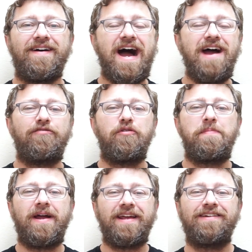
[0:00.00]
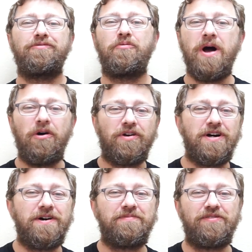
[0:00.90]
Hi everybody,
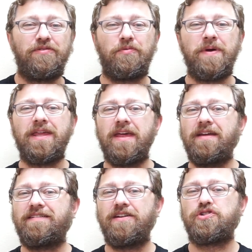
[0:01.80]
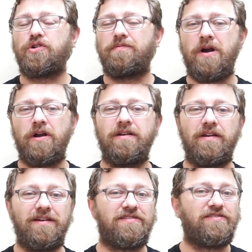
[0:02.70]
welcome to the Weekend Digital
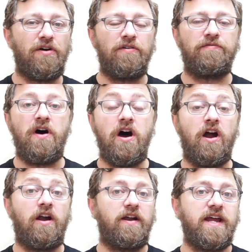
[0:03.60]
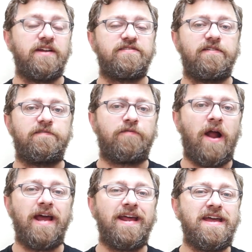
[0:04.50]
Marketing So Far. It's
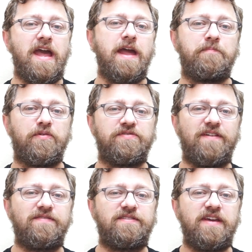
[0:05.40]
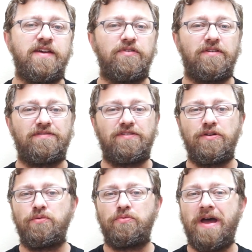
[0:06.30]
Friday, April 17th,
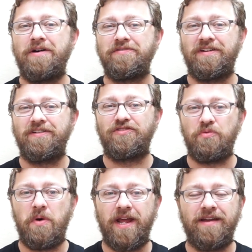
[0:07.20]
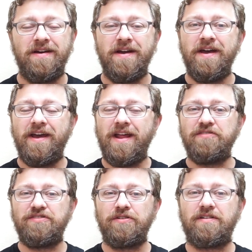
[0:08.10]
2020, and
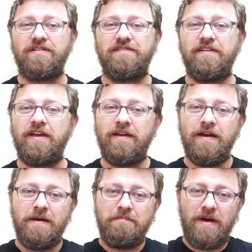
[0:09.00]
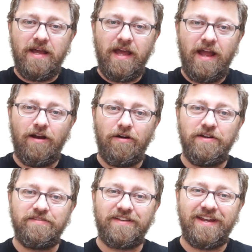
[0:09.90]
as you can see, my hair
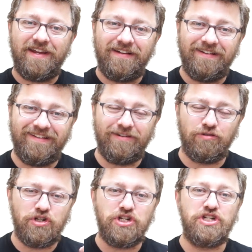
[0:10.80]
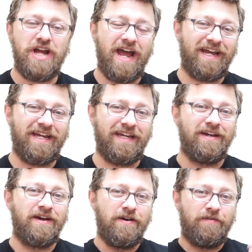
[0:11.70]
is getting a little
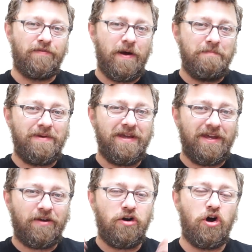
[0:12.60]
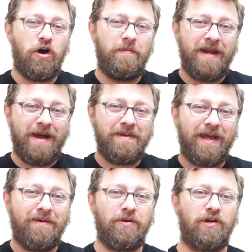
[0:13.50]
shaggy from being home and not being
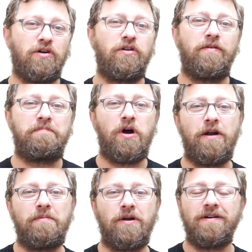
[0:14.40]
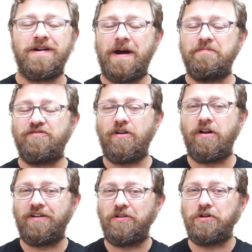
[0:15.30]
able to go to the barber. I'm
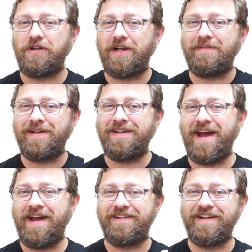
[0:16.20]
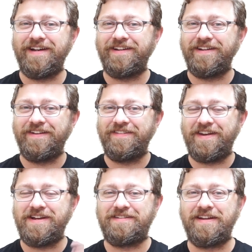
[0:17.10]
starting to look like my dad did in the
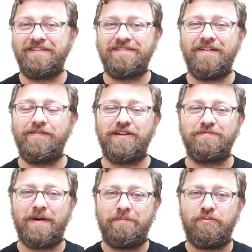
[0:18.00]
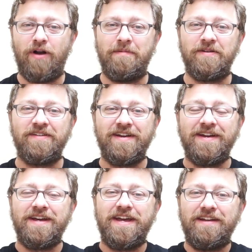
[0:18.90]
1970s, but I promise
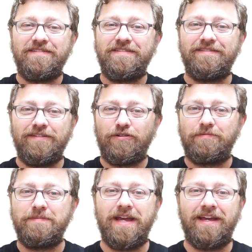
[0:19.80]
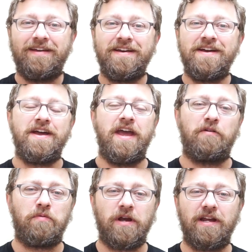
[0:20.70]
it's still me,
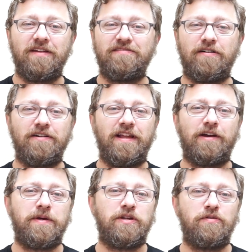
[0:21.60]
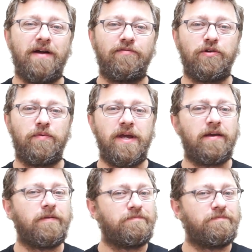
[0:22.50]
and we're going to get started like we do every week